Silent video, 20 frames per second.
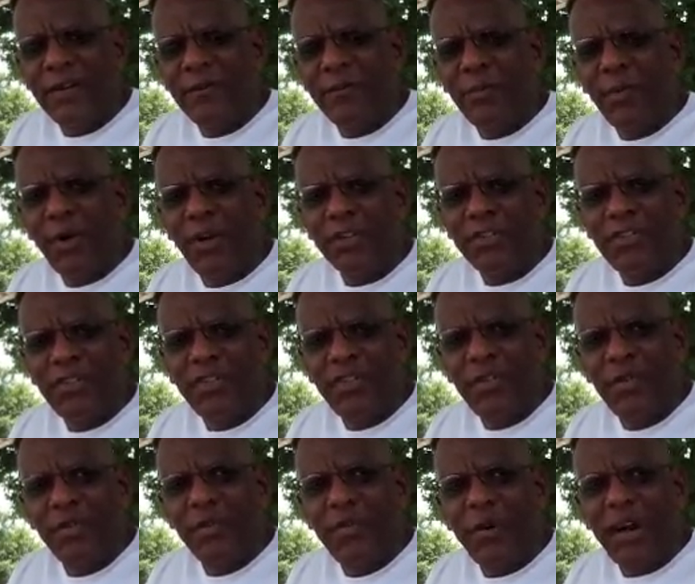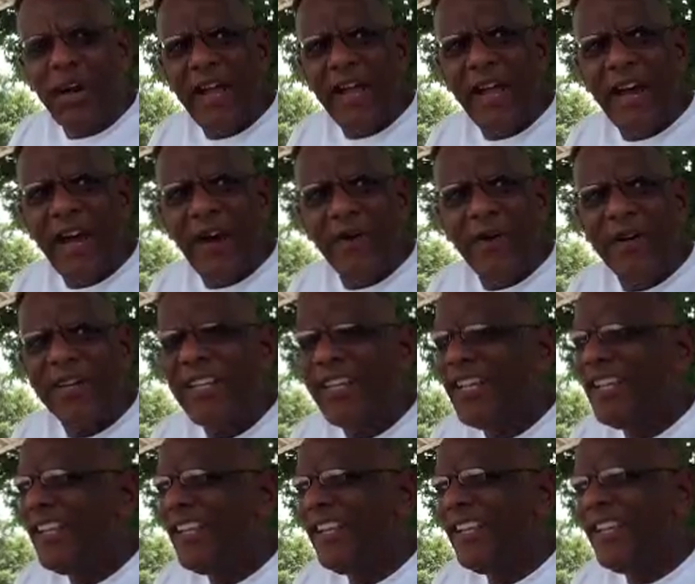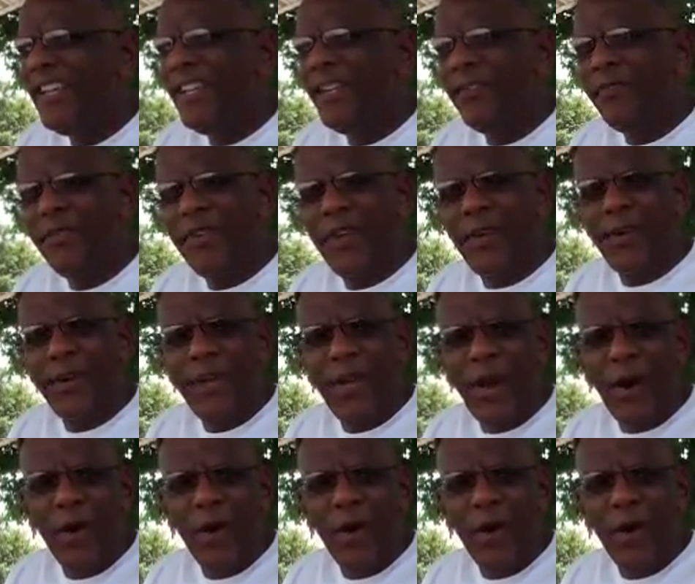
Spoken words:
brought to you by our very